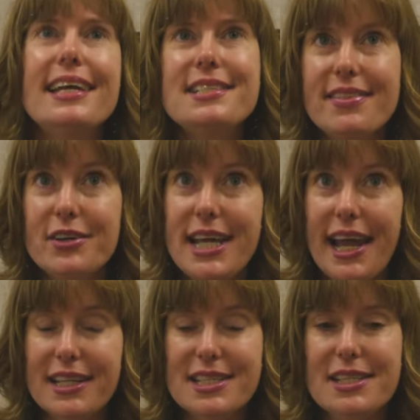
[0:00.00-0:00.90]
into their
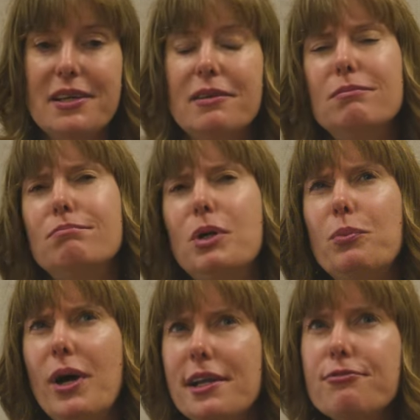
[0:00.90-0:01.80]
text but
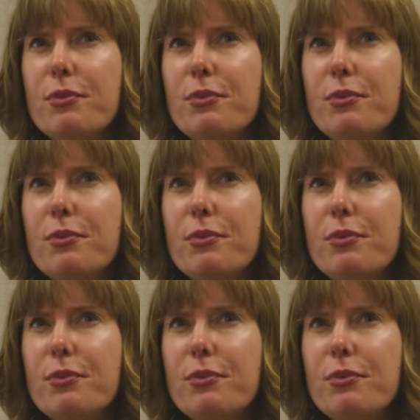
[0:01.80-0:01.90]
what